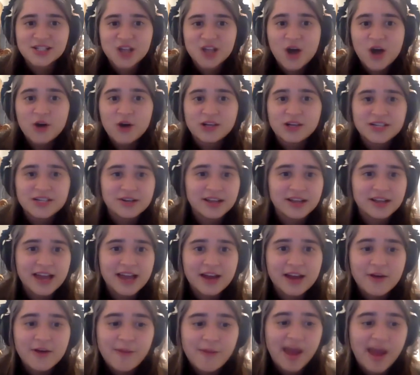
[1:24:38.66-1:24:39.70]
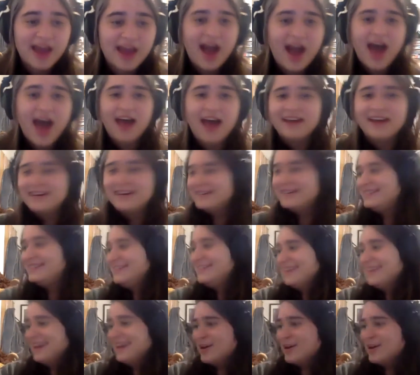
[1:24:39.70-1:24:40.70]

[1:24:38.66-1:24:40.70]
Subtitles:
are soaked. You're like, oh my god.